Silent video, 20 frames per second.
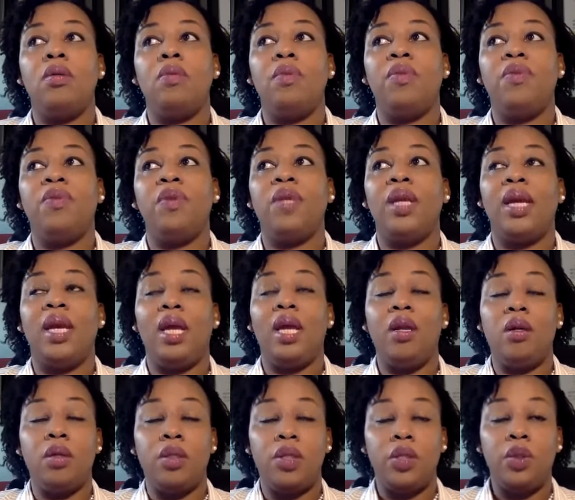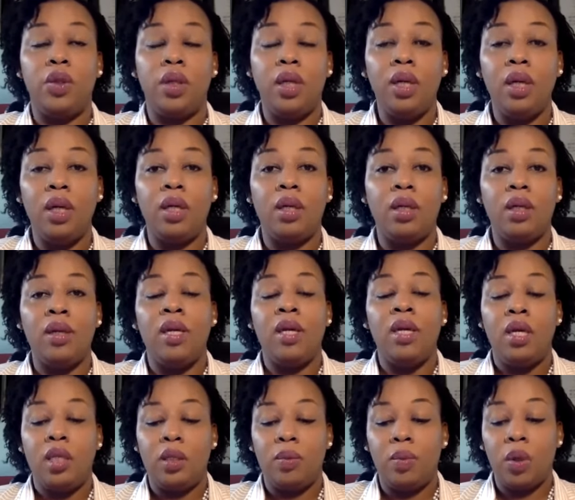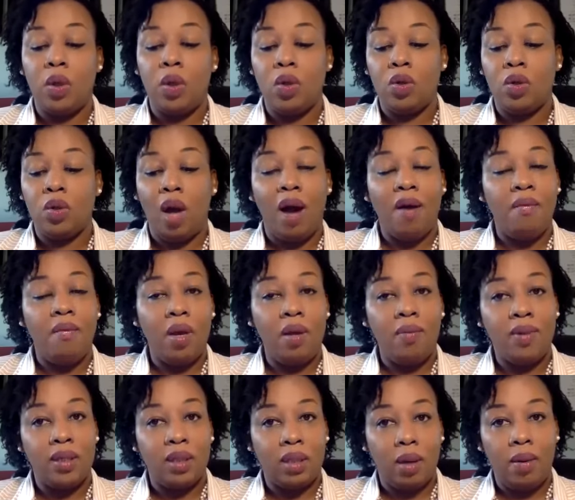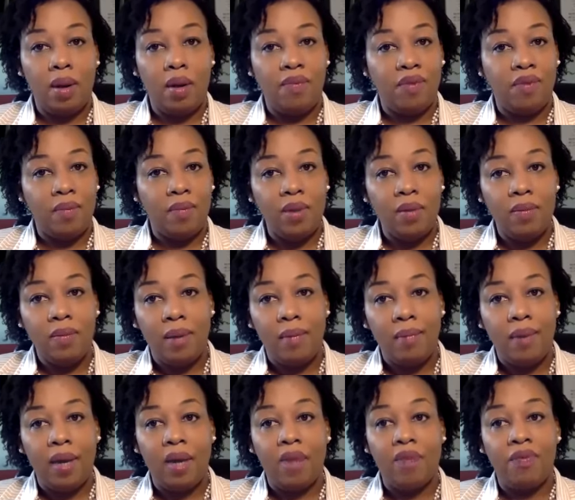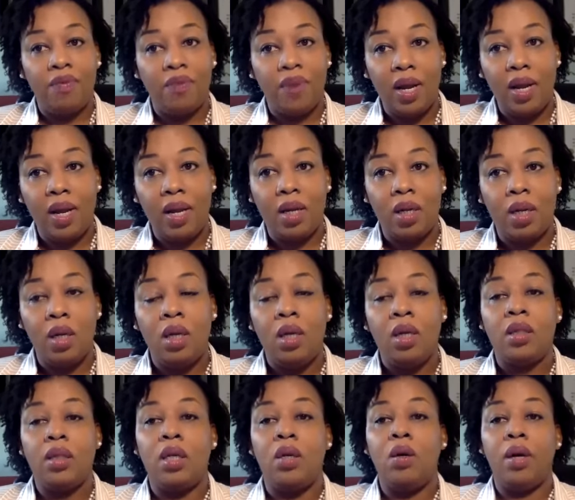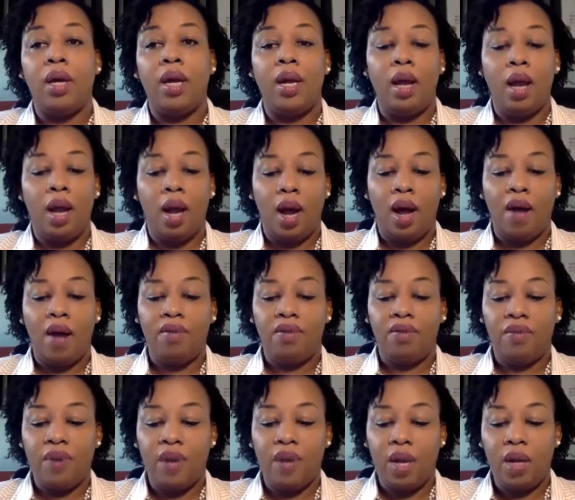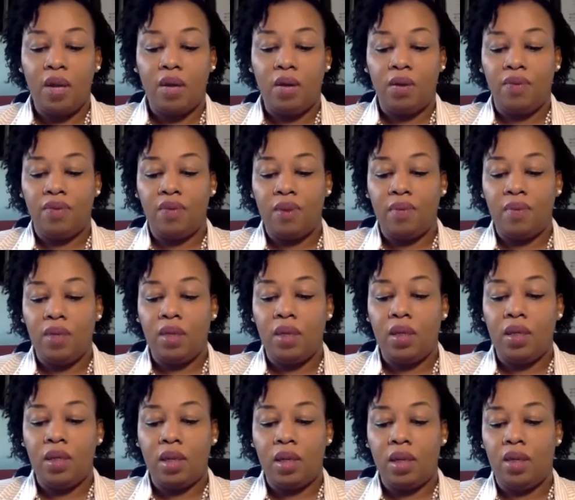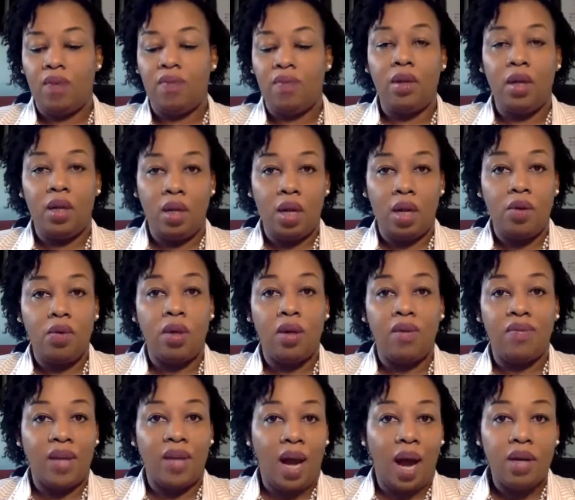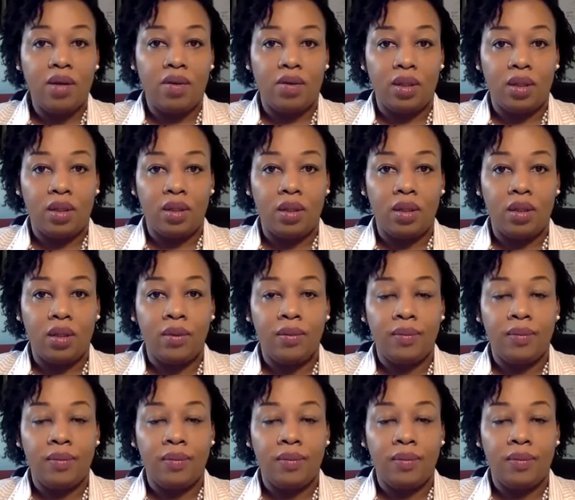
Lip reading: before they can let you in, is because you have maybe a family member, a friend, say, okay, I have a friend or a family, they live, and then you give the address.